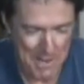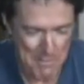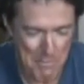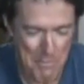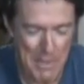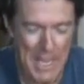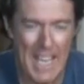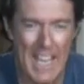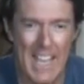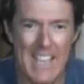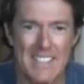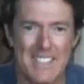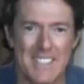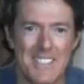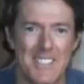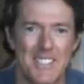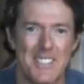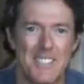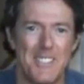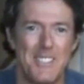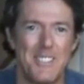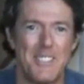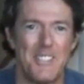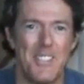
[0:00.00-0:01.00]
My pants
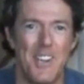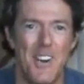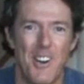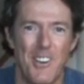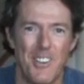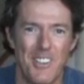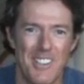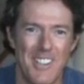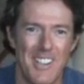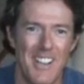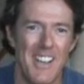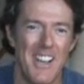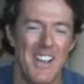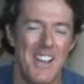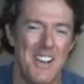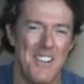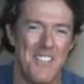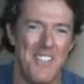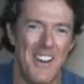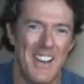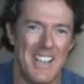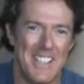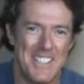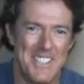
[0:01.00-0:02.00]
are soaked.
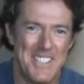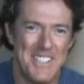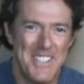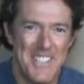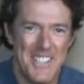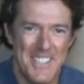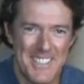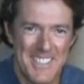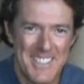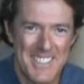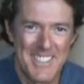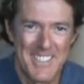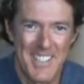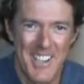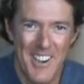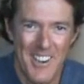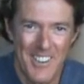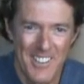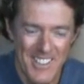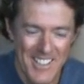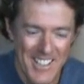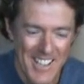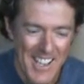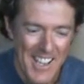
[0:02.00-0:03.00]
My shirt's
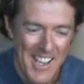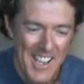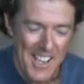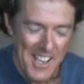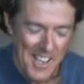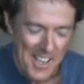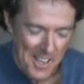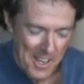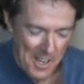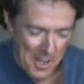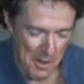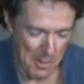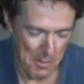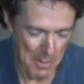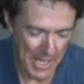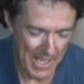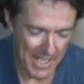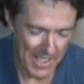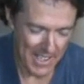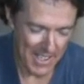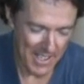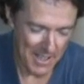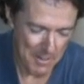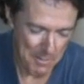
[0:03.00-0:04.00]
soaked.
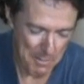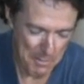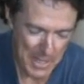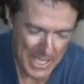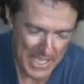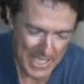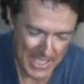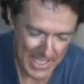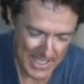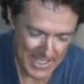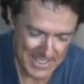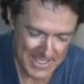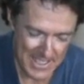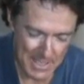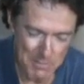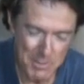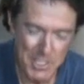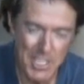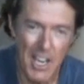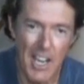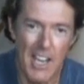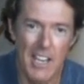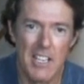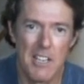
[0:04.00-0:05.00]
But because I'm
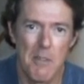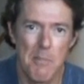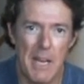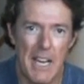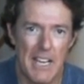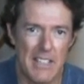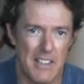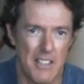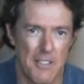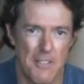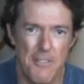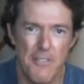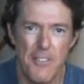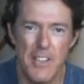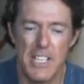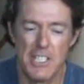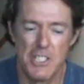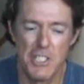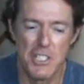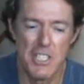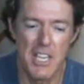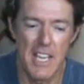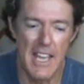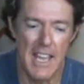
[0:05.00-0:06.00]
talking about the
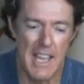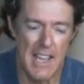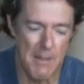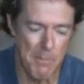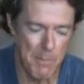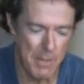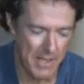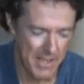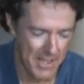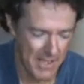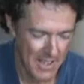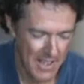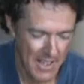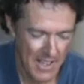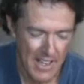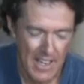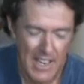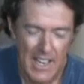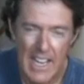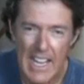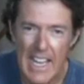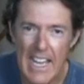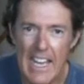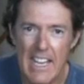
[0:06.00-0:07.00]
fish tape
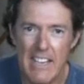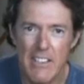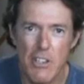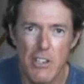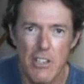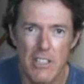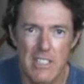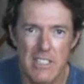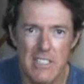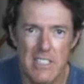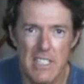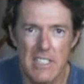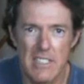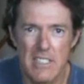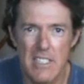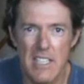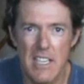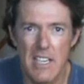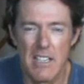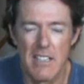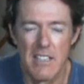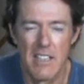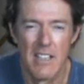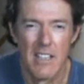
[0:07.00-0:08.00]
and your
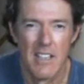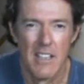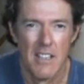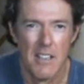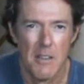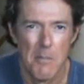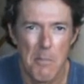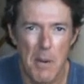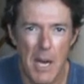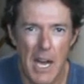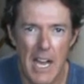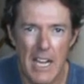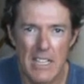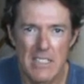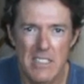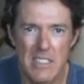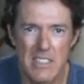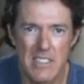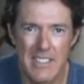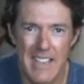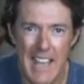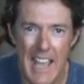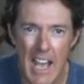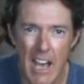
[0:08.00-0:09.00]
existing
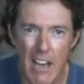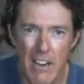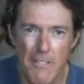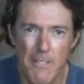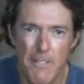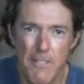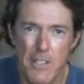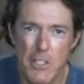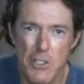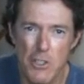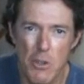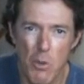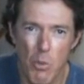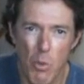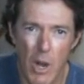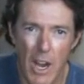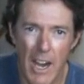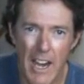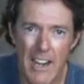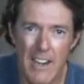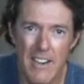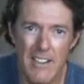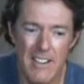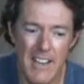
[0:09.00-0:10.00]
boxes and how to fish a
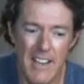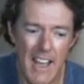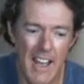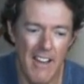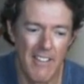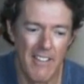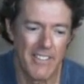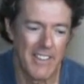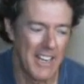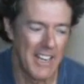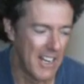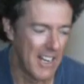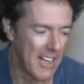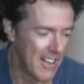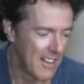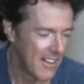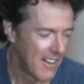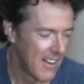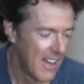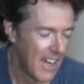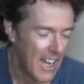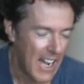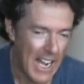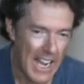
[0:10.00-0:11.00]
wire down
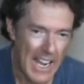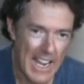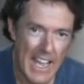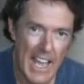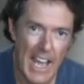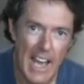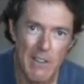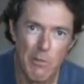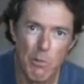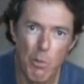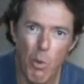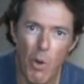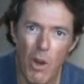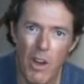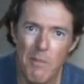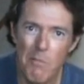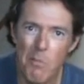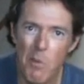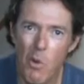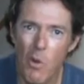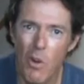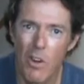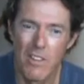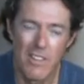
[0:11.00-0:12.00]
there, I had one
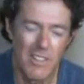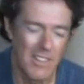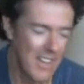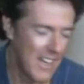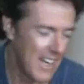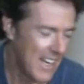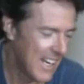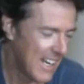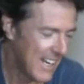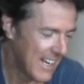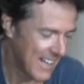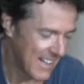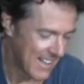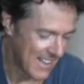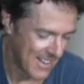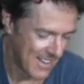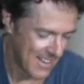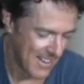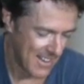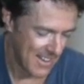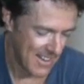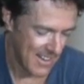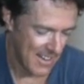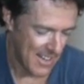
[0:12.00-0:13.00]
more thing
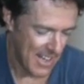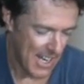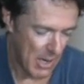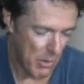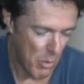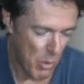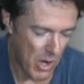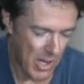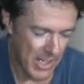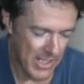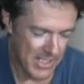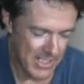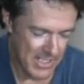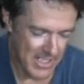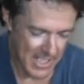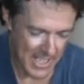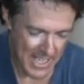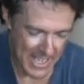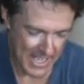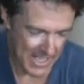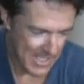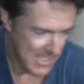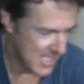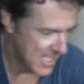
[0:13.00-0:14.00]
I wanted to
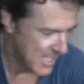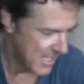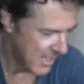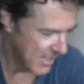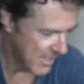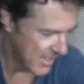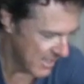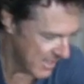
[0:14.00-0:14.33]
kind of tell